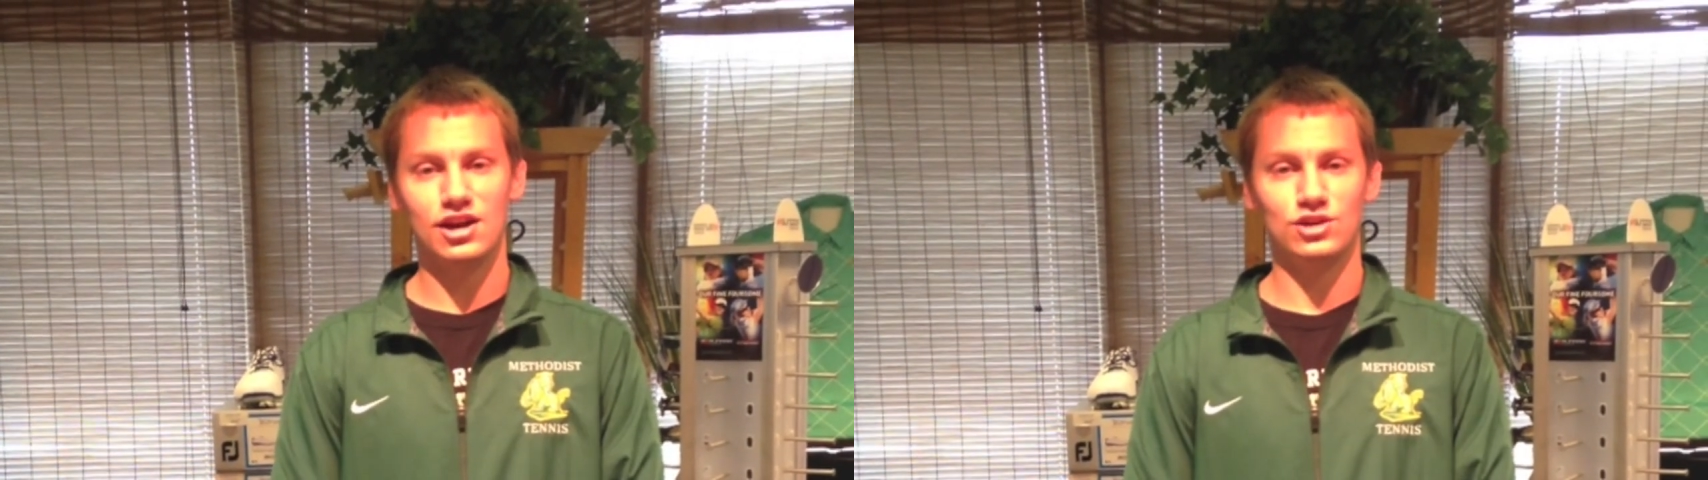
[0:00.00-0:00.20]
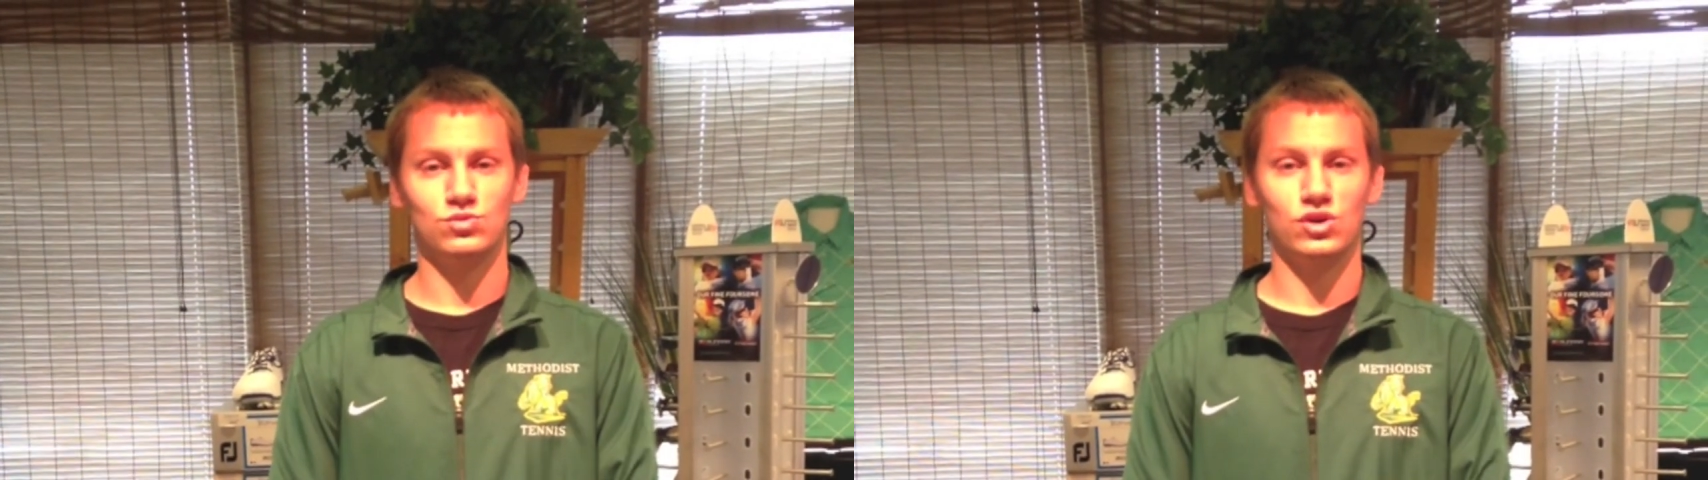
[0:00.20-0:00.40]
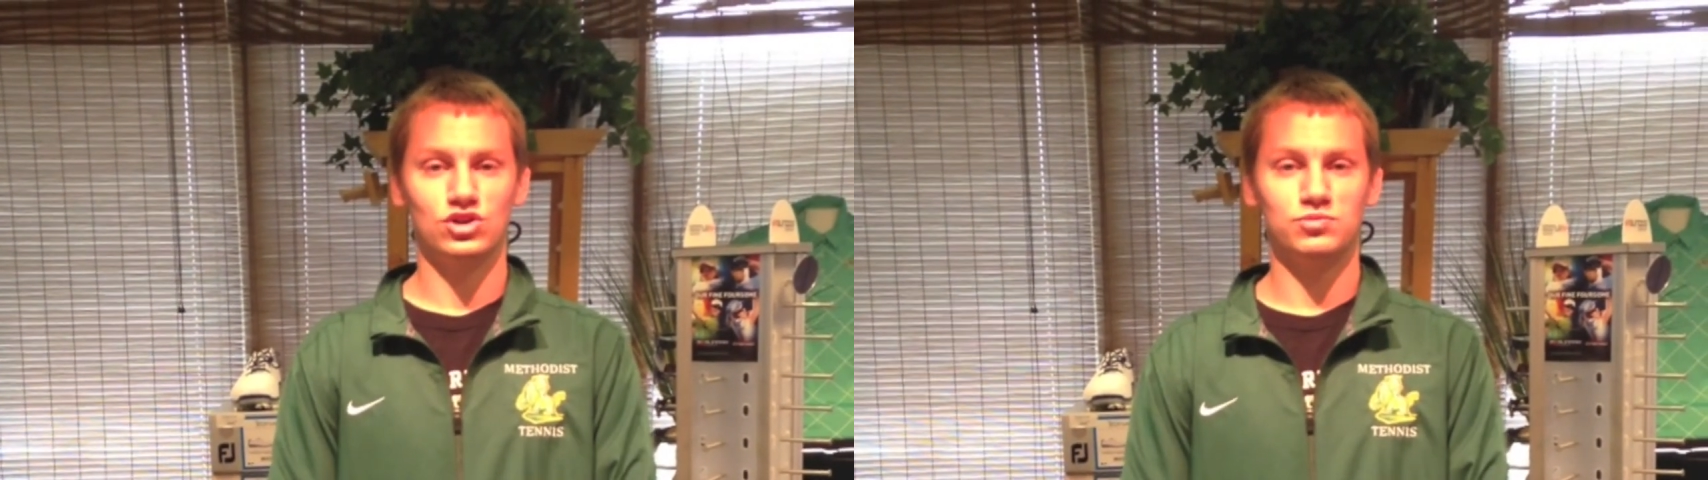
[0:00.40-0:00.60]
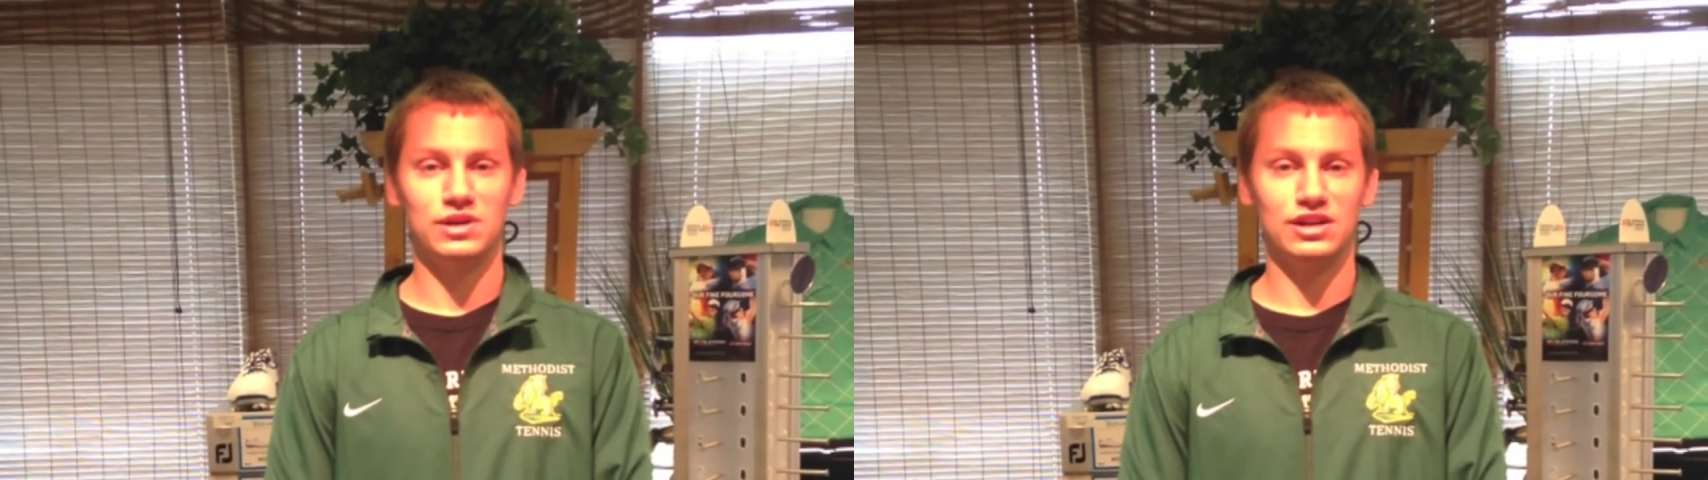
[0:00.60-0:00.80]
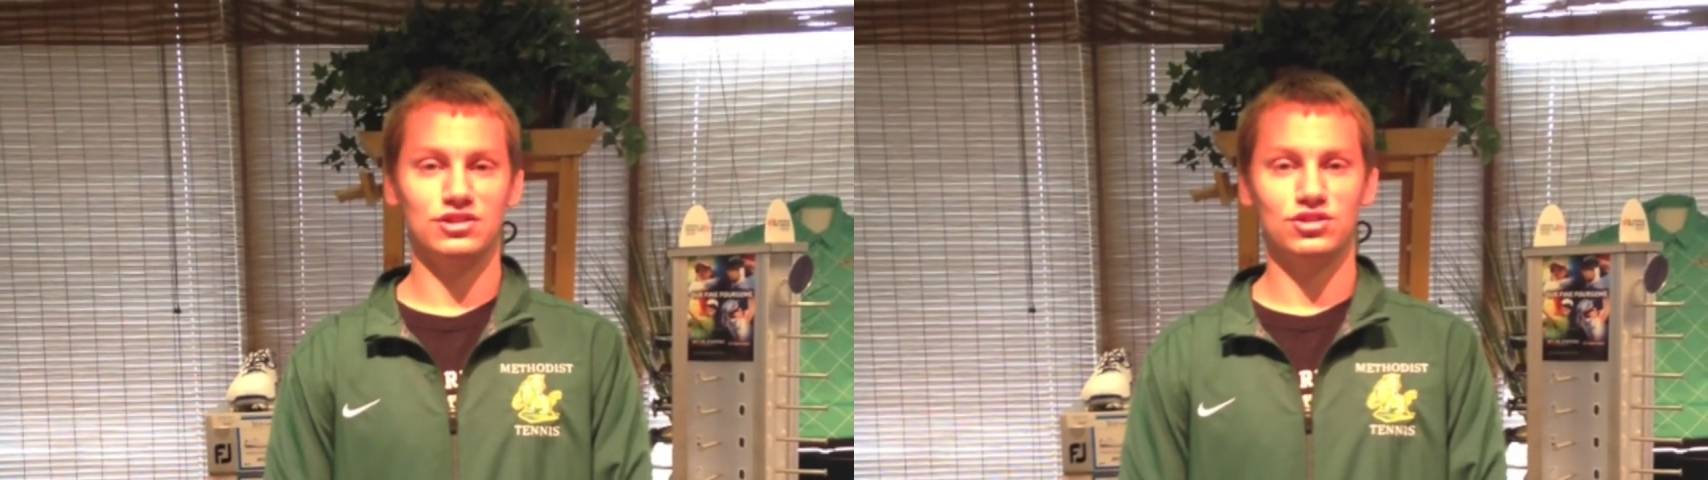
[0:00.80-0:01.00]
as well as
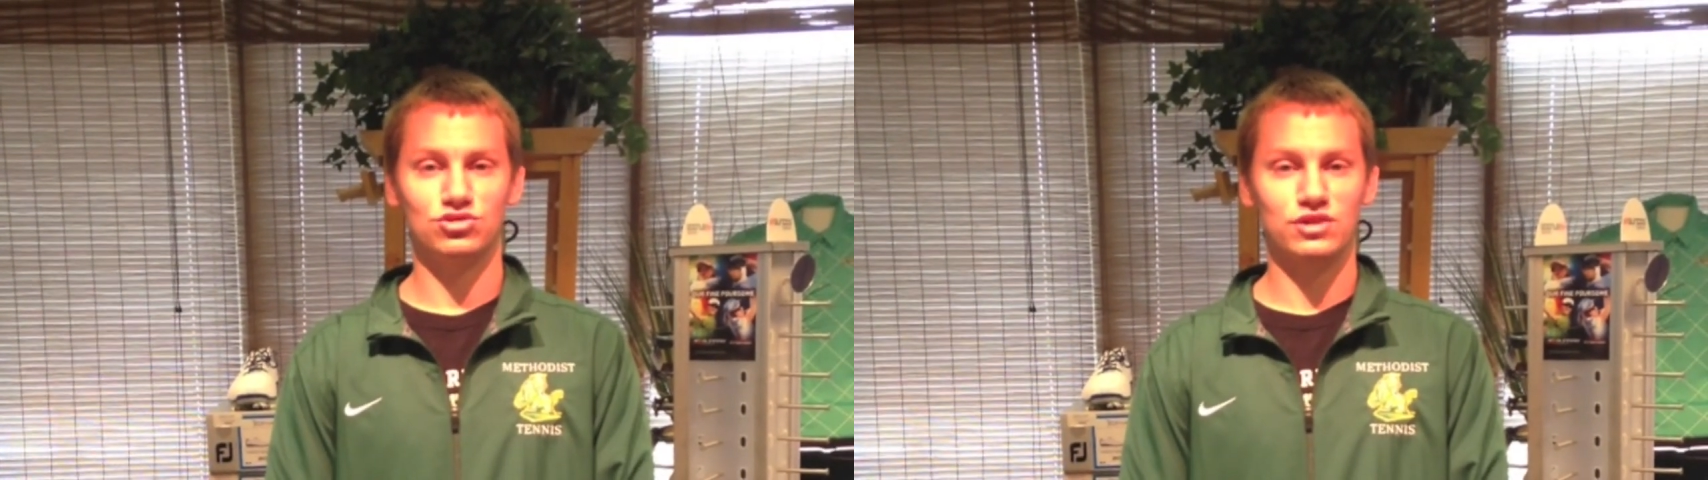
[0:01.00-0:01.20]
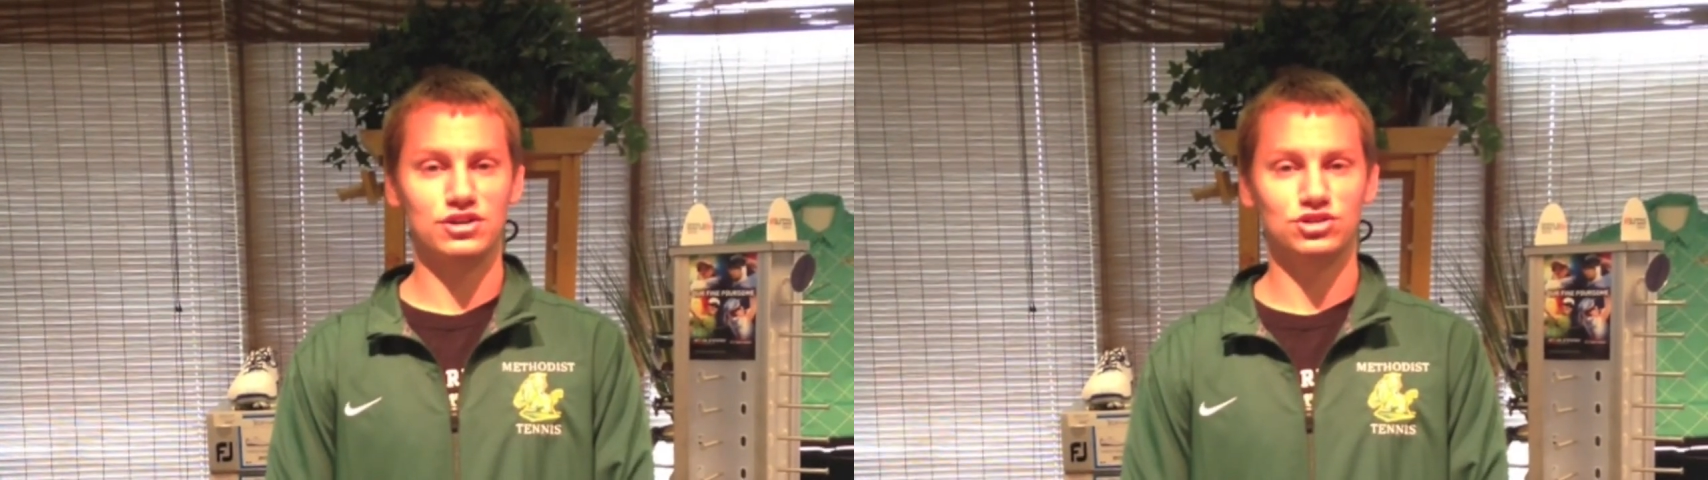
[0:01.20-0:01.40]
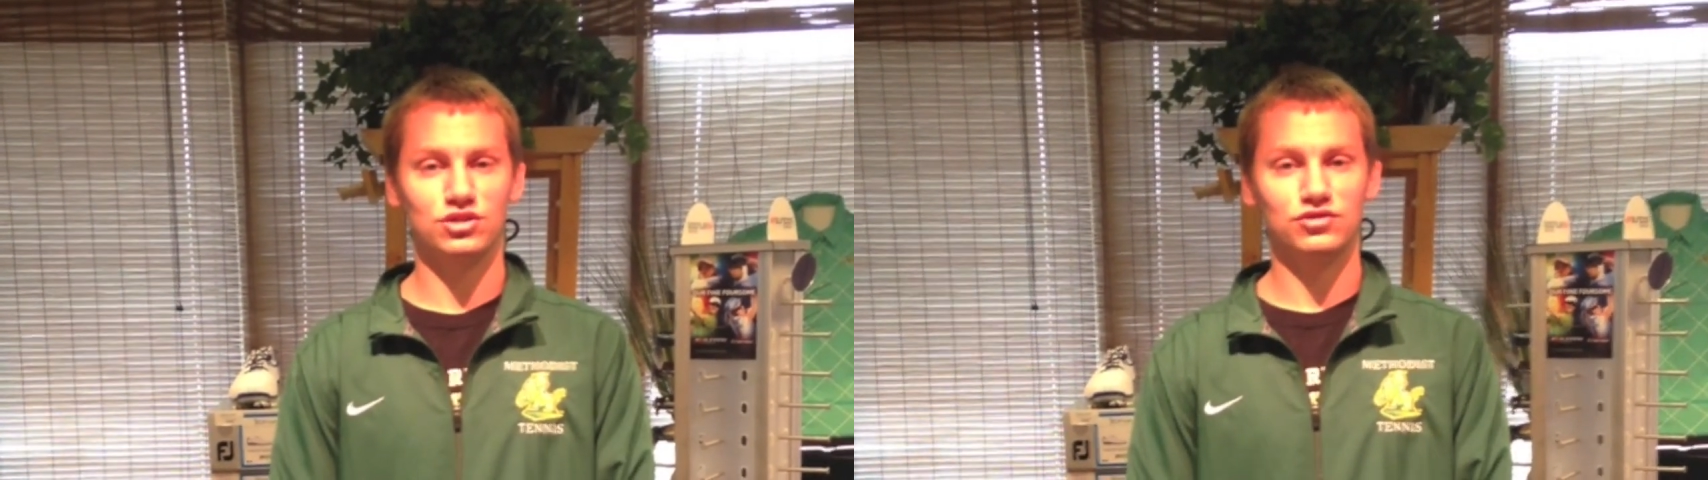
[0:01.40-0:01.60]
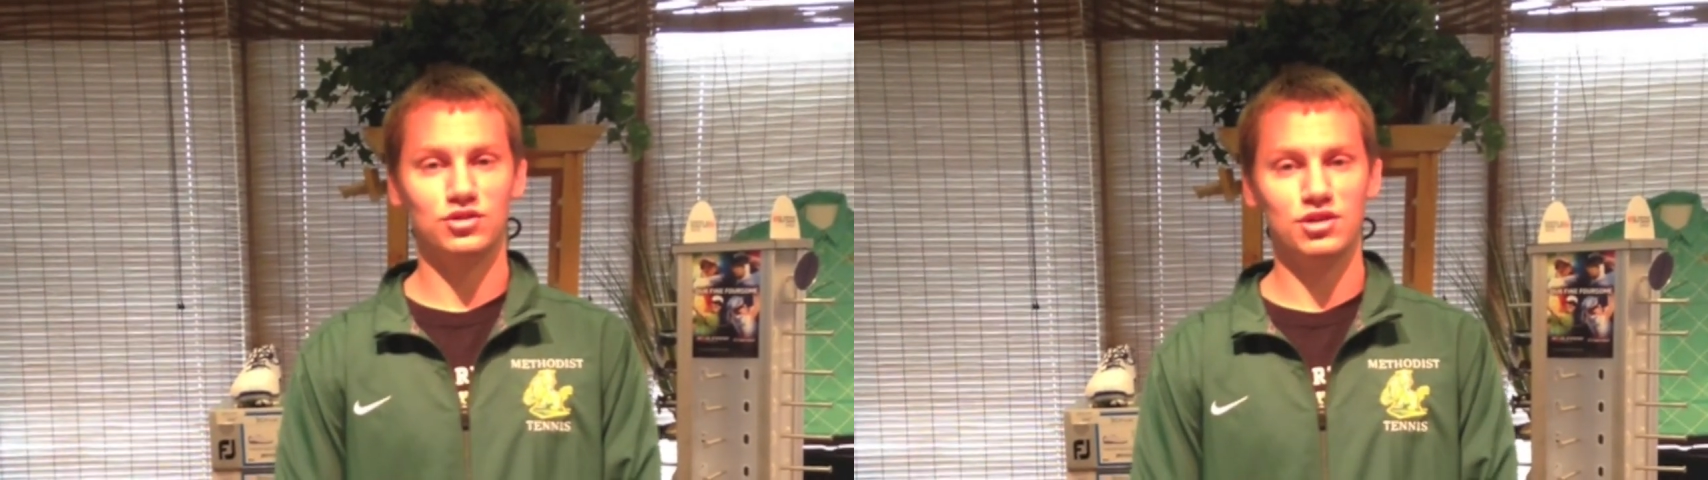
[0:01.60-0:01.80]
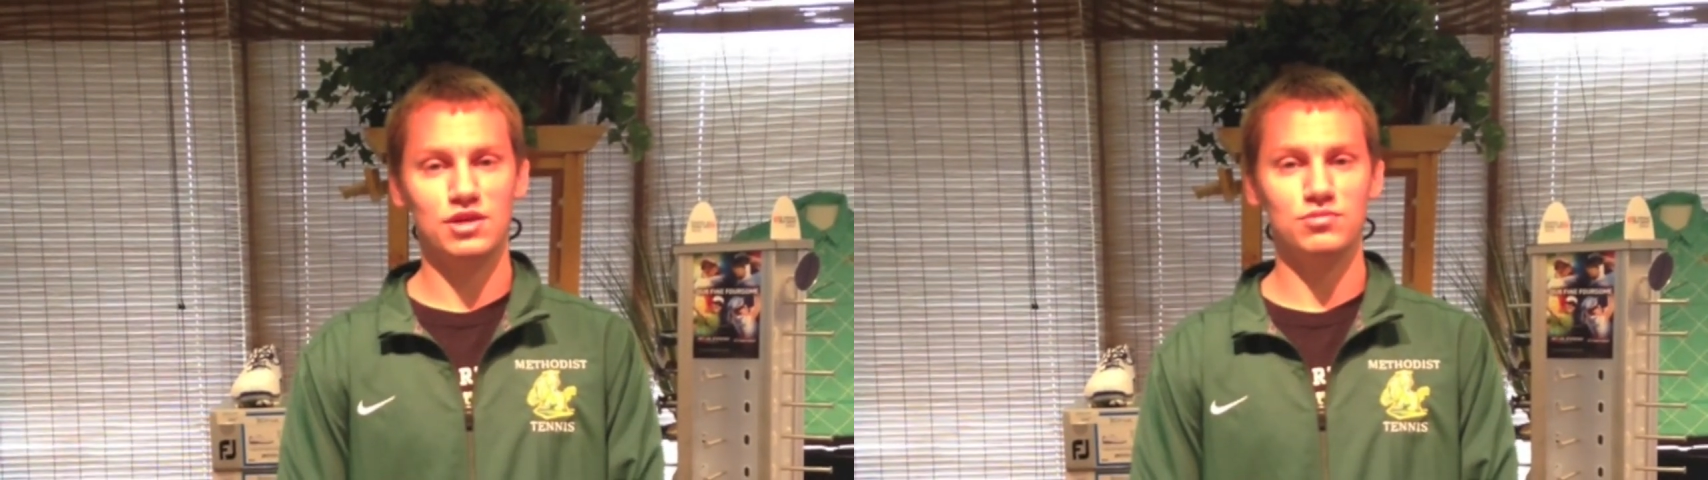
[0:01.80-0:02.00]
being the director of the